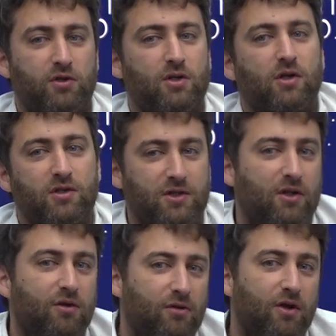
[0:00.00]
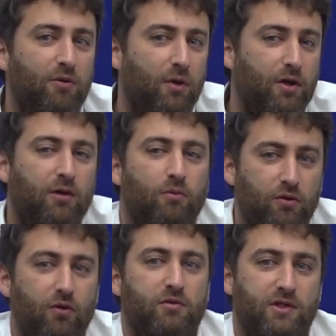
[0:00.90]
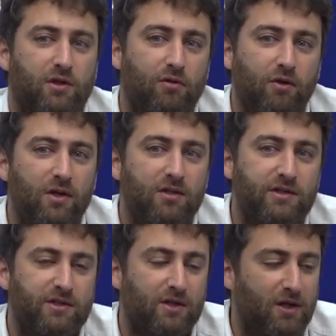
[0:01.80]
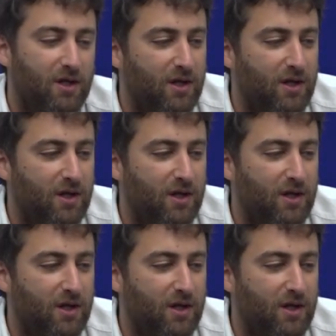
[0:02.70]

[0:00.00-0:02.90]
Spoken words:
journalists in Italy, working with those in Greece.